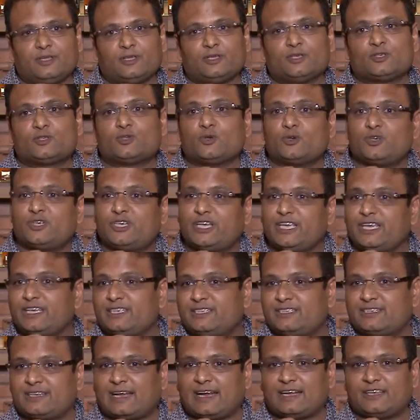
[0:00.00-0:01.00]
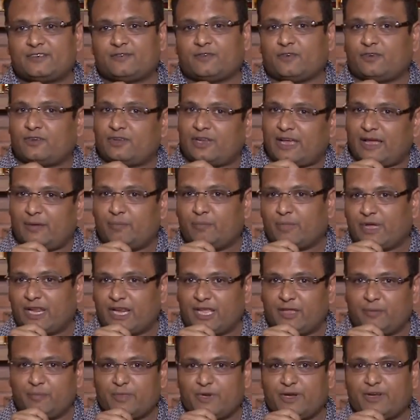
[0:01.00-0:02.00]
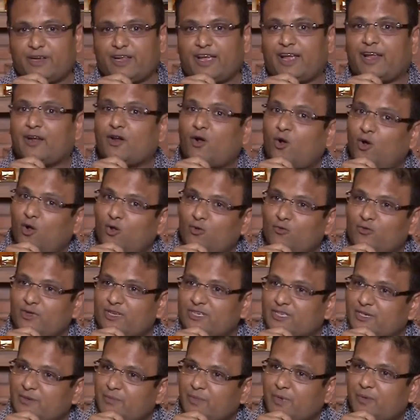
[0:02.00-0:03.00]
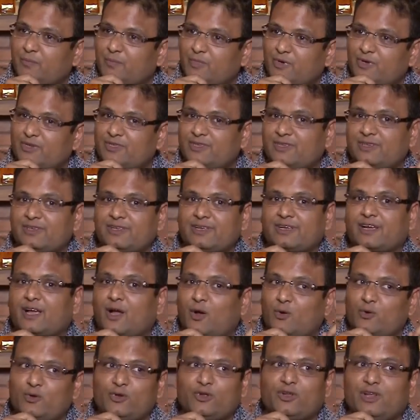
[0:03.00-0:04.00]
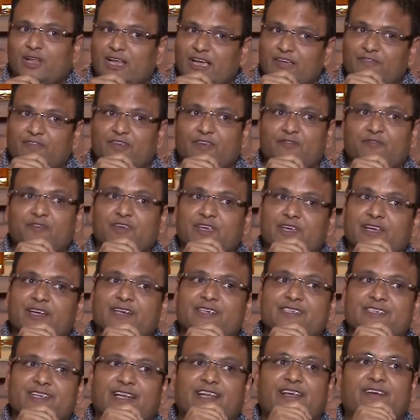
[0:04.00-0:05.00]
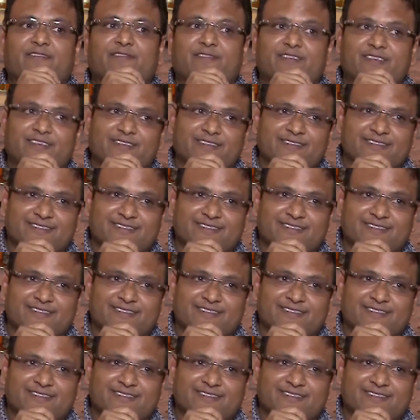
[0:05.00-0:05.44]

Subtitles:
So T stands for time management. And always remember, count your life in weekends left.